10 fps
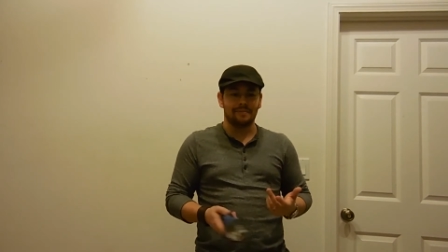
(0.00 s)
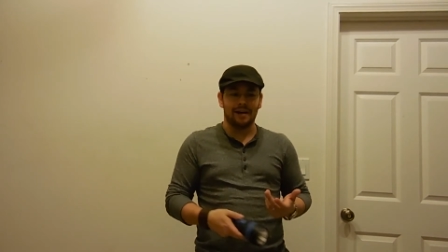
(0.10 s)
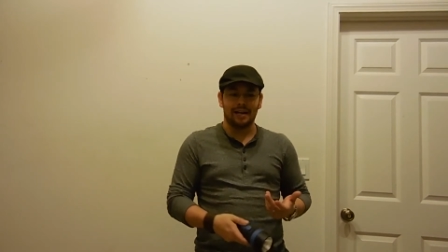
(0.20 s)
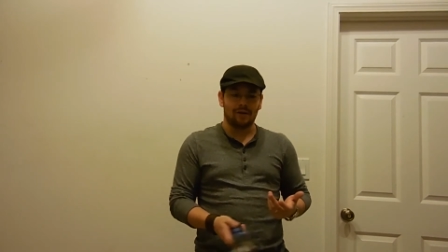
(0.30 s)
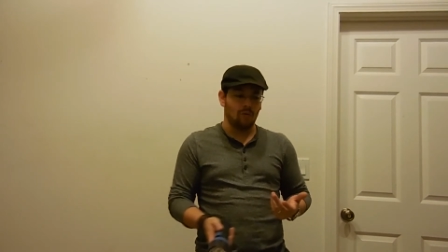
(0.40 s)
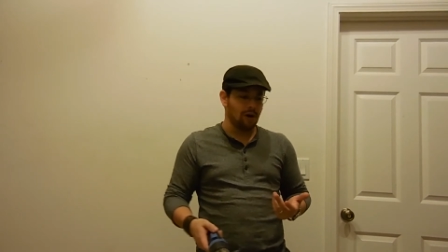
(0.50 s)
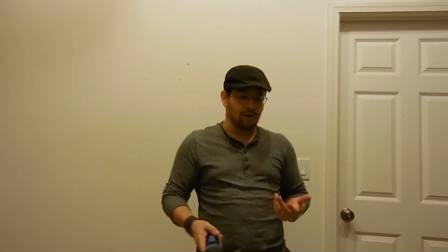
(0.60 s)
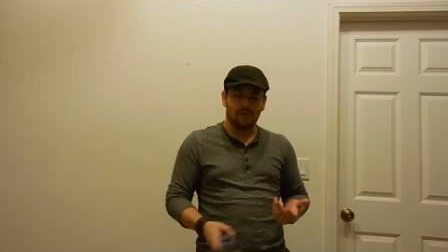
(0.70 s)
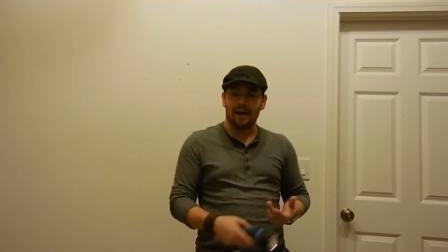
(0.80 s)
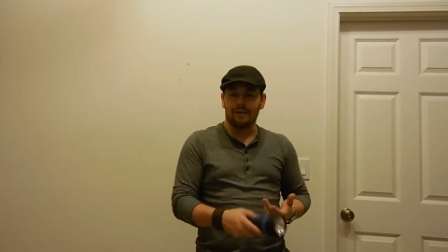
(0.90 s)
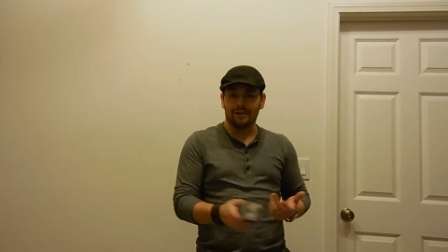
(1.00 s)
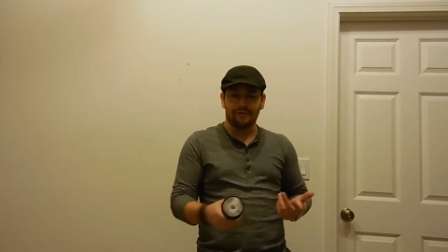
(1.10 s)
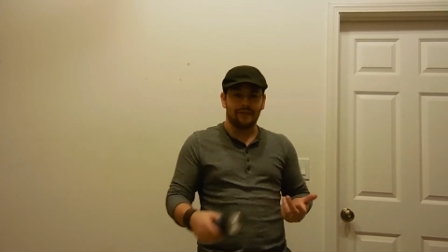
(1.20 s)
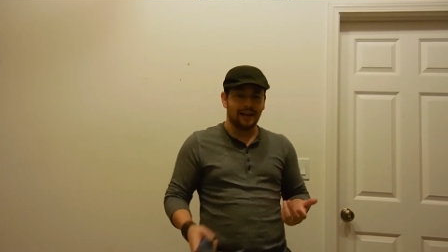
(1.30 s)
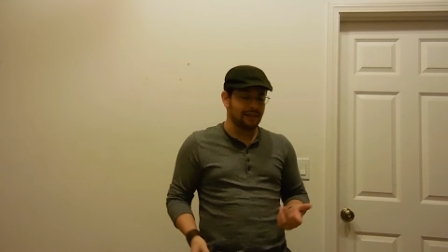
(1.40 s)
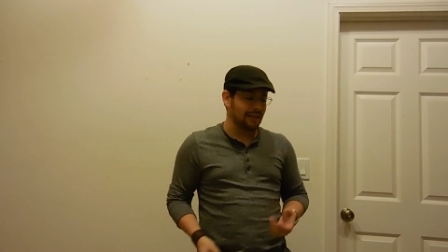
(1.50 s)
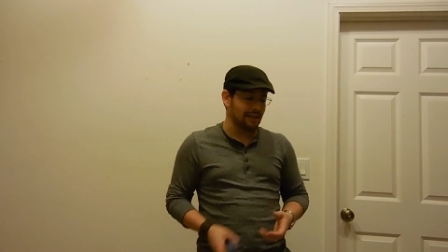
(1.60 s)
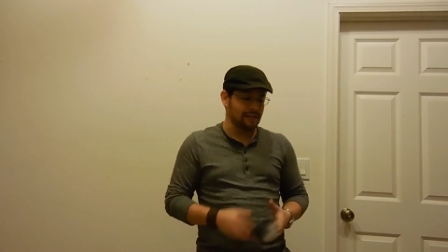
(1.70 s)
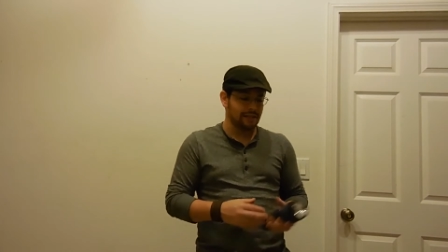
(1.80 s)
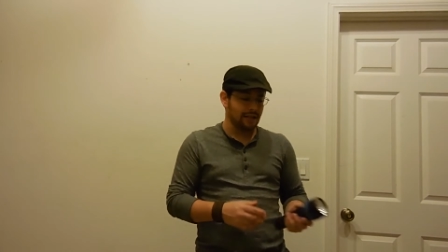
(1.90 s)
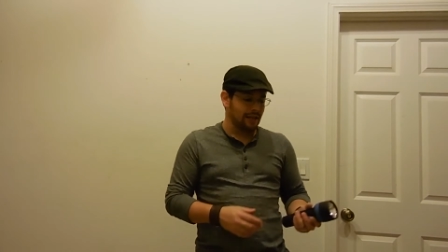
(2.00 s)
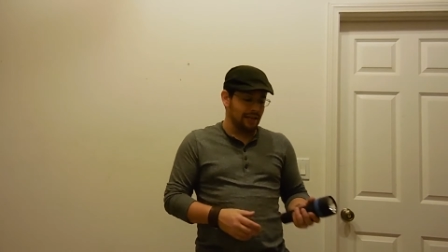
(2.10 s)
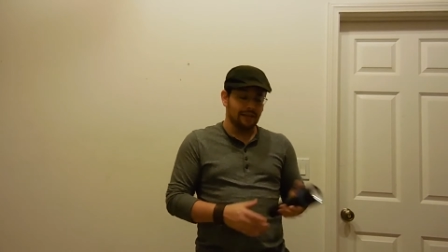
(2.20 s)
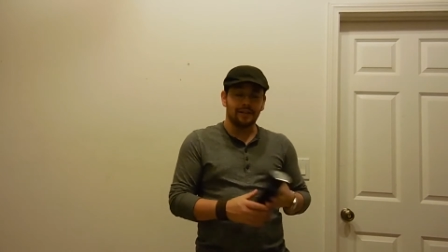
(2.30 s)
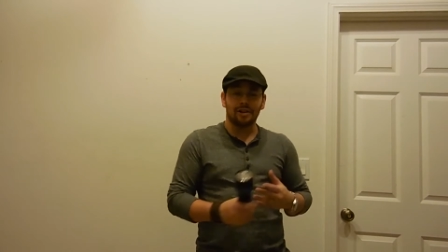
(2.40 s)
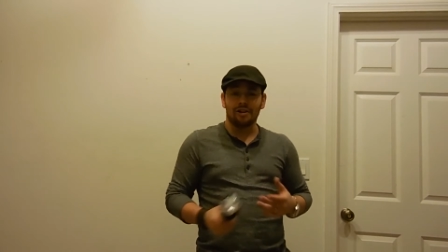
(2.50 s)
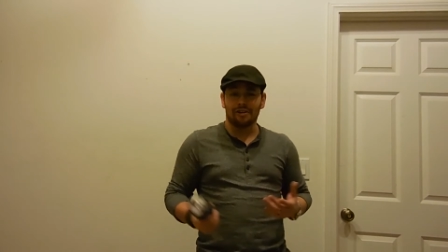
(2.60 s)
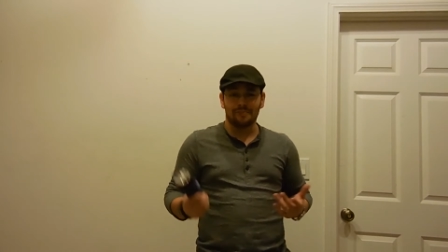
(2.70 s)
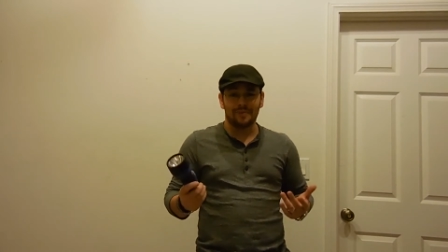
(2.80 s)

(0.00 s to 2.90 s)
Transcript: I can walk around and find things in the dark,